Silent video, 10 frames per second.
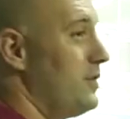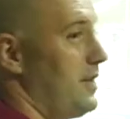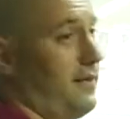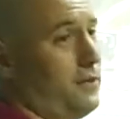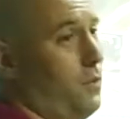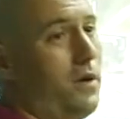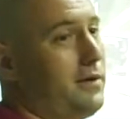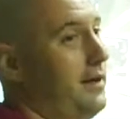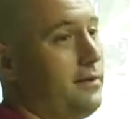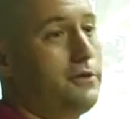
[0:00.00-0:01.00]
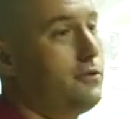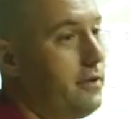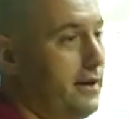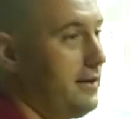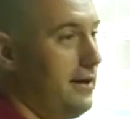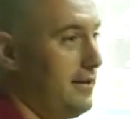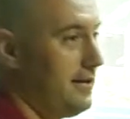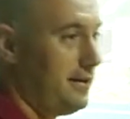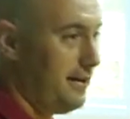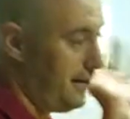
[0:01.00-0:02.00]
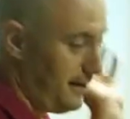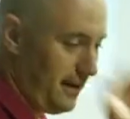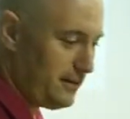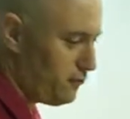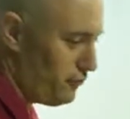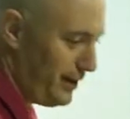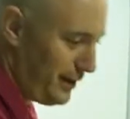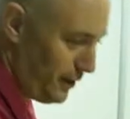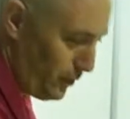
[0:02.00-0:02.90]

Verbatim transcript: just have to walk down the street. And it's really